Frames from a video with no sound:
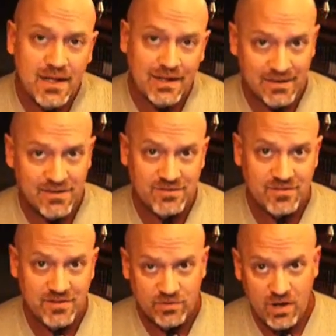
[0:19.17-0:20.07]
at least
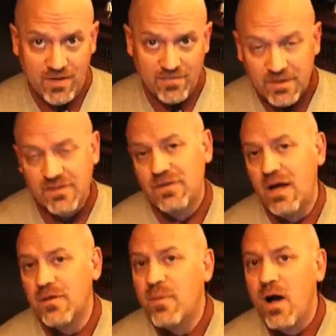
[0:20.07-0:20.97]
if you're on this
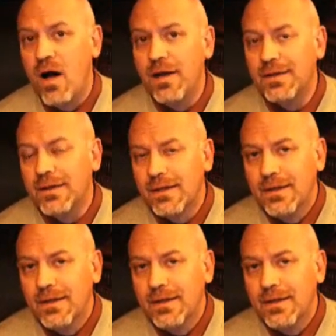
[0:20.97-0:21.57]
side of the pond.